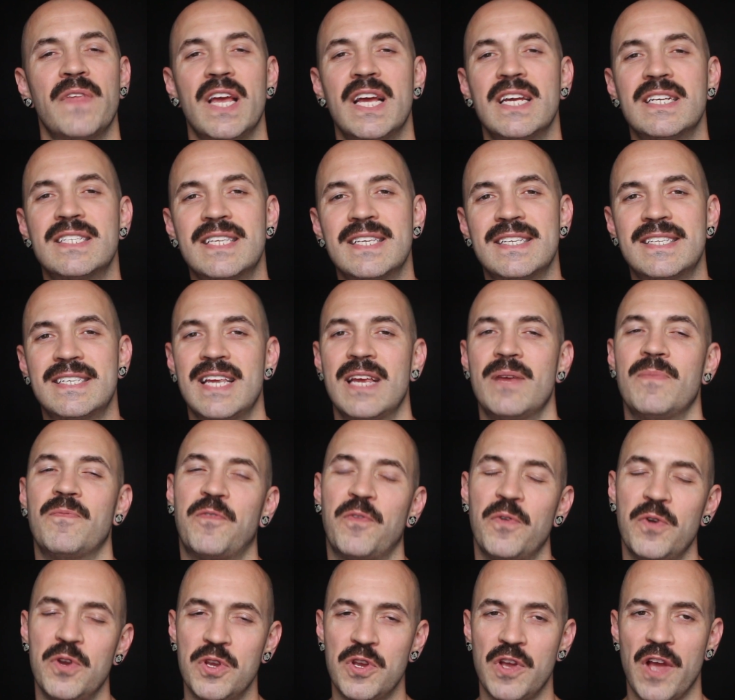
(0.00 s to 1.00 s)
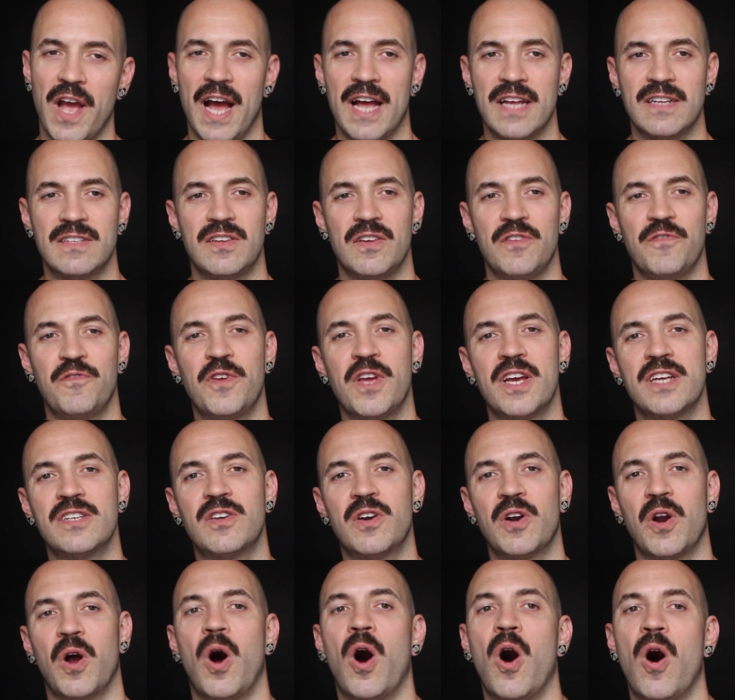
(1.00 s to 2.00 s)
It's the same for you guys. If you guys
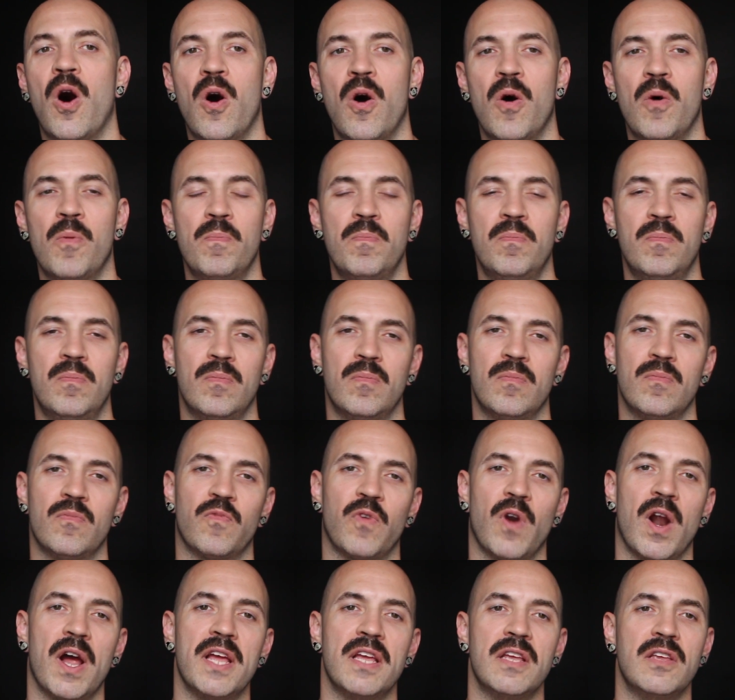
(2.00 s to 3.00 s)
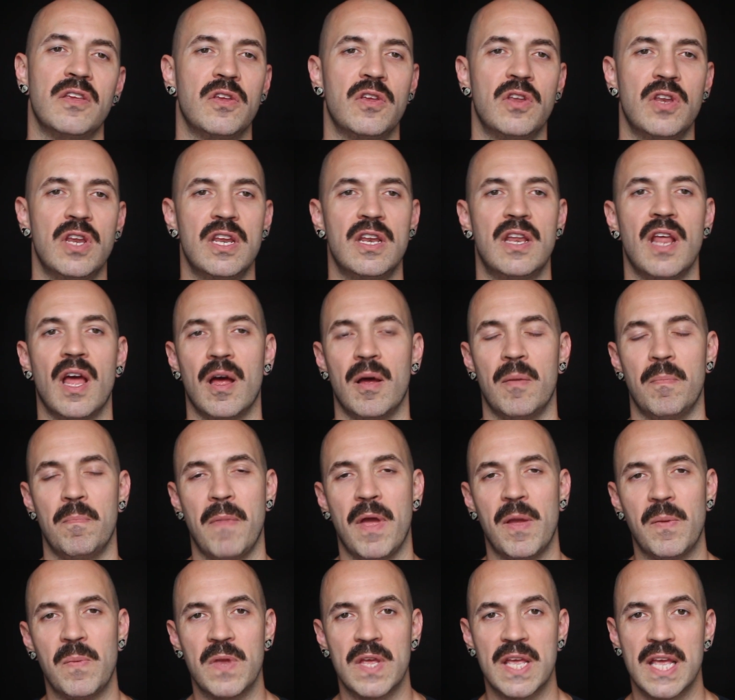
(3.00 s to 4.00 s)
are at home, right, you need to
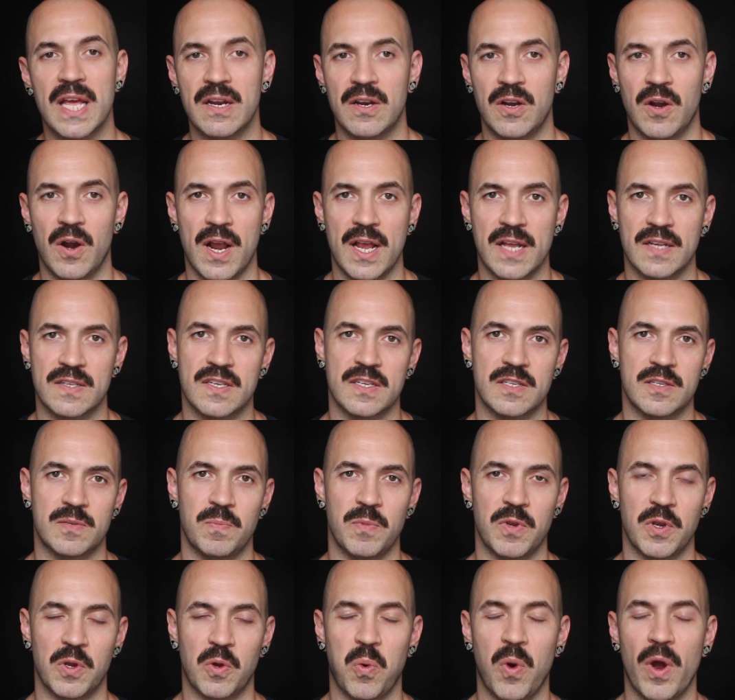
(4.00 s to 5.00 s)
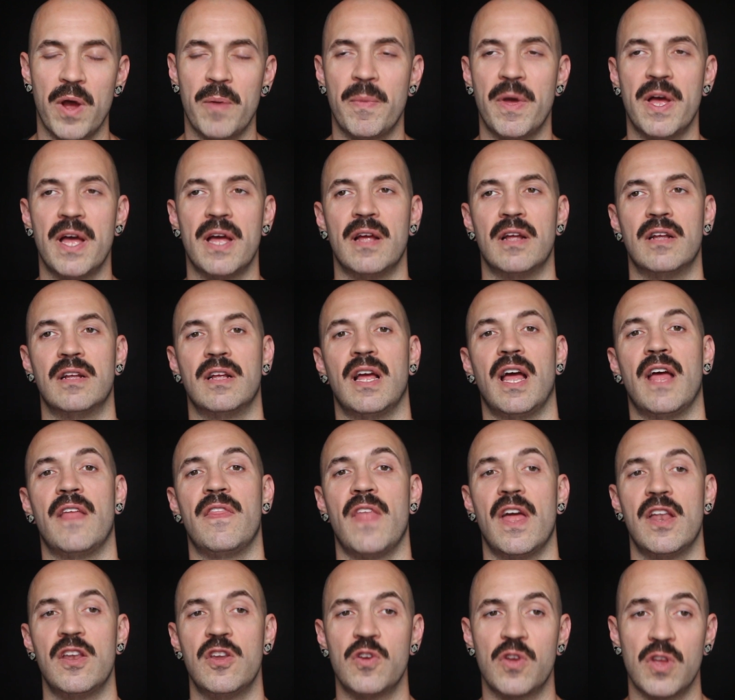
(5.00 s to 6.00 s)
maybe get your hands on some equipment
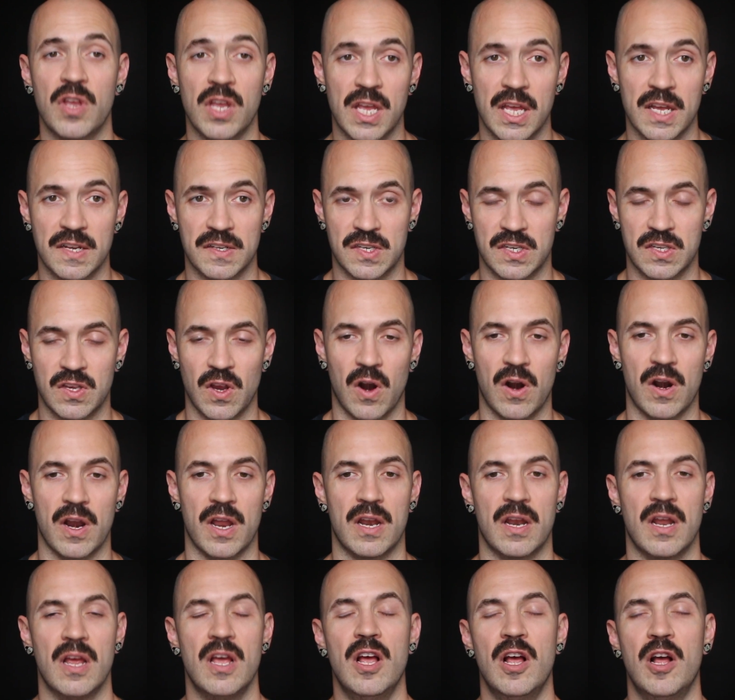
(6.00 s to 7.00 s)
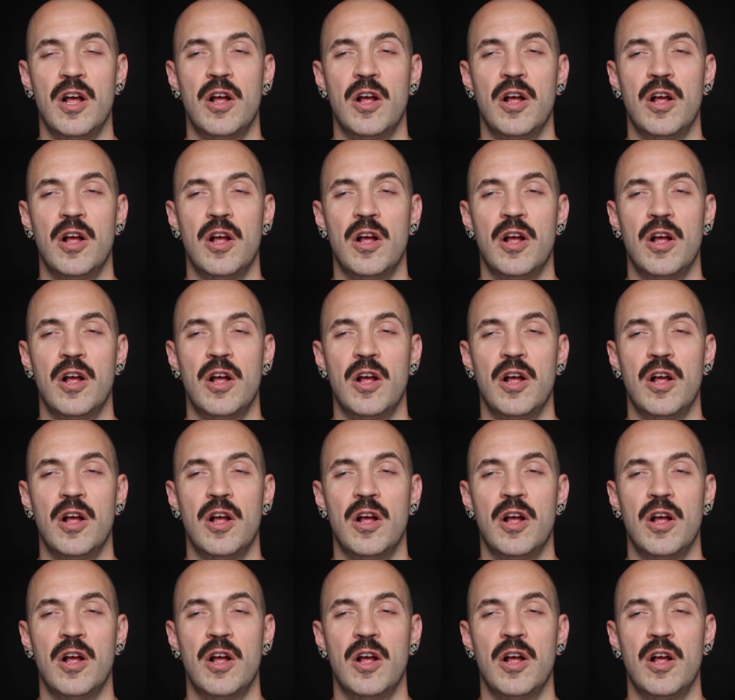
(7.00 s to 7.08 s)
and then you can get started.